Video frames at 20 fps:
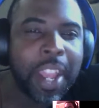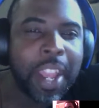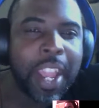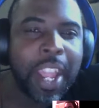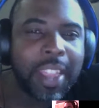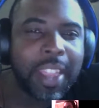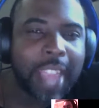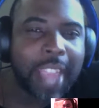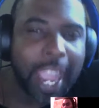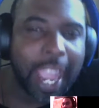
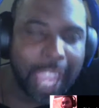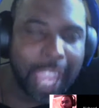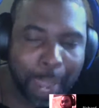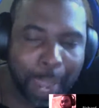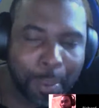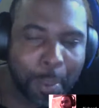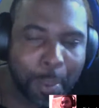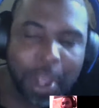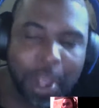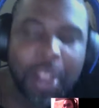that
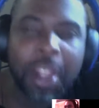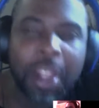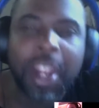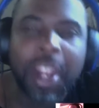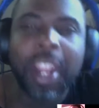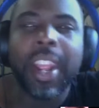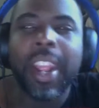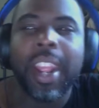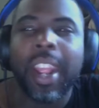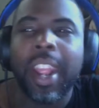capability.
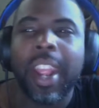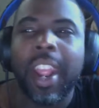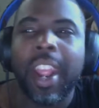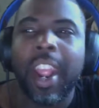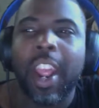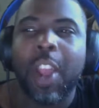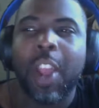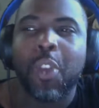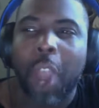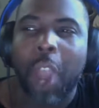
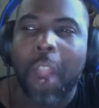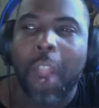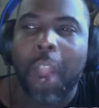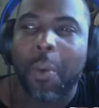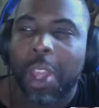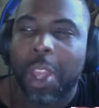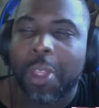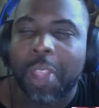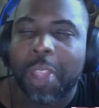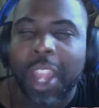So I
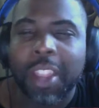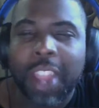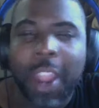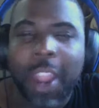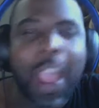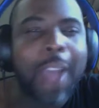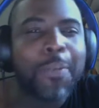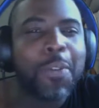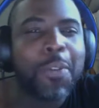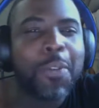really think they
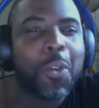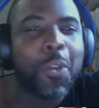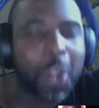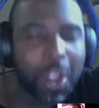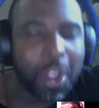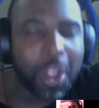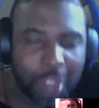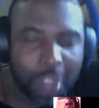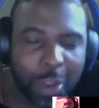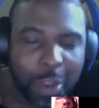have to
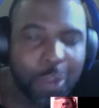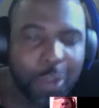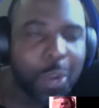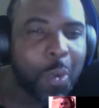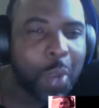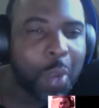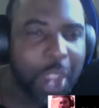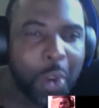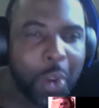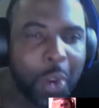continue to
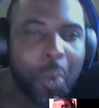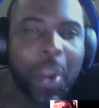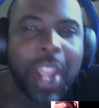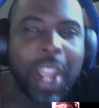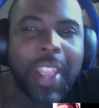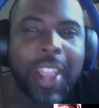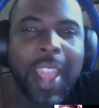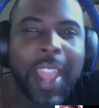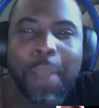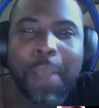reiterate
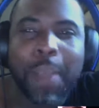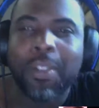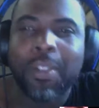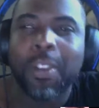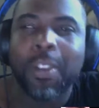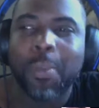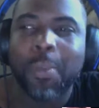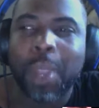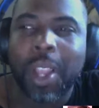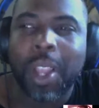that message,
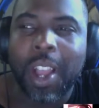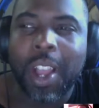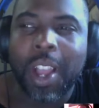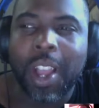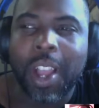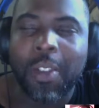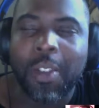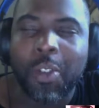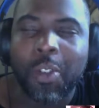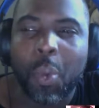
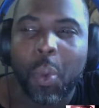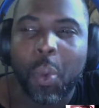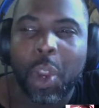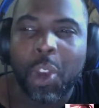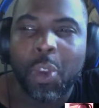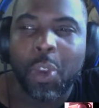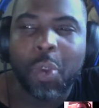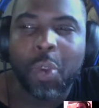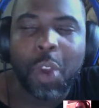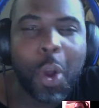because we
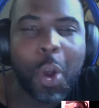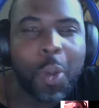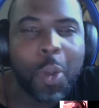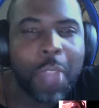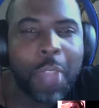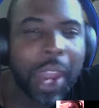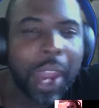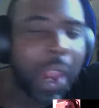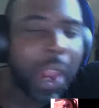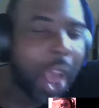do know that
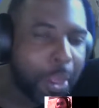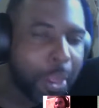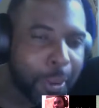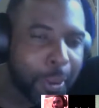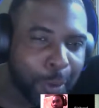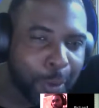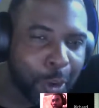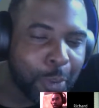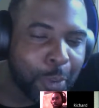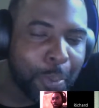a lot of the
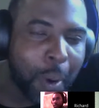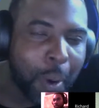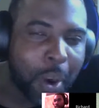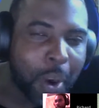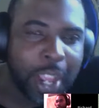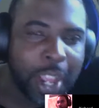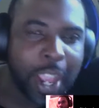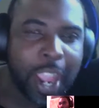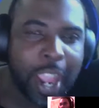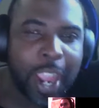first party
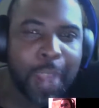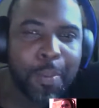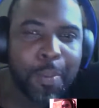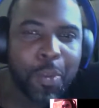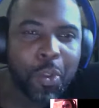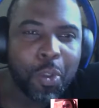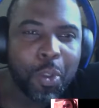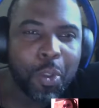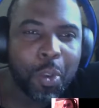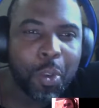
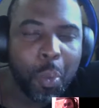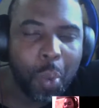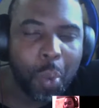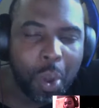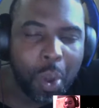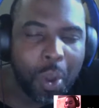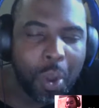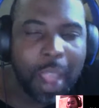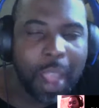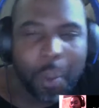games
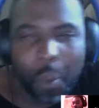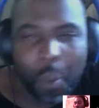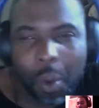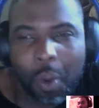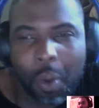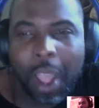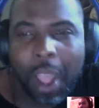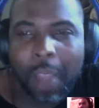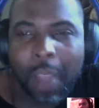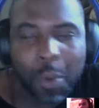
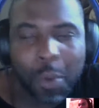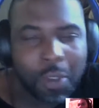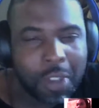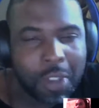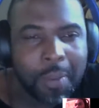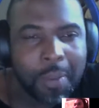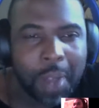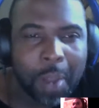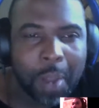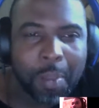will receive
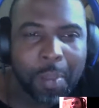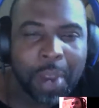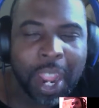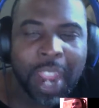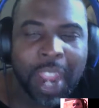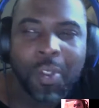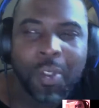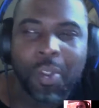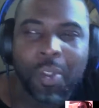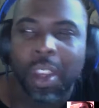updates,